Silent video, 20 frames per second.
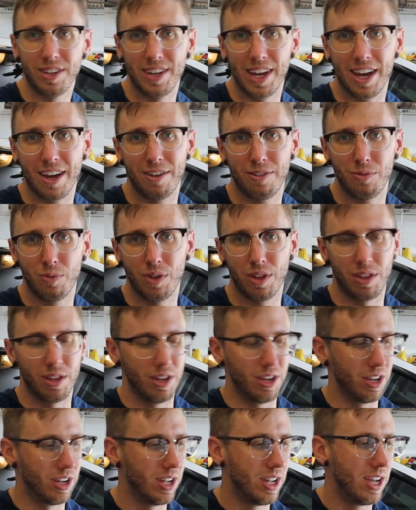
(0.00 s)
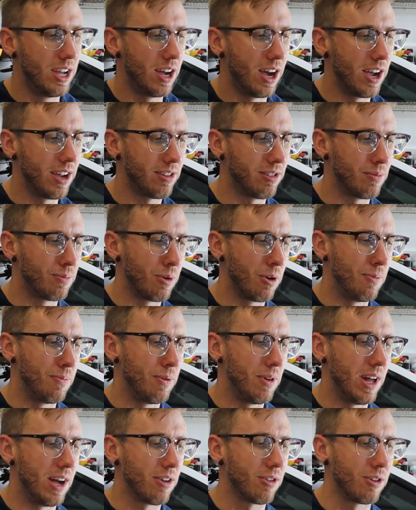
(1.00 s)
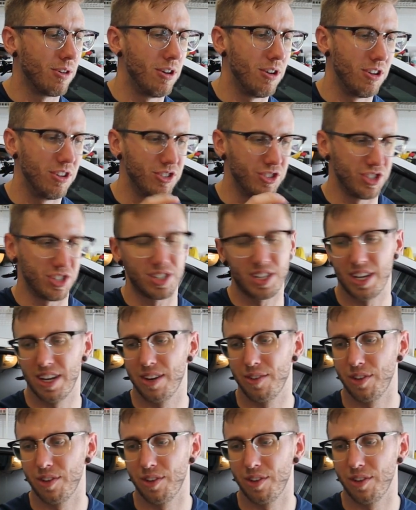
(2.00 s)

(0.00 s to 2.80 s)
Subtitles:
down with isopropyl alcohol and just get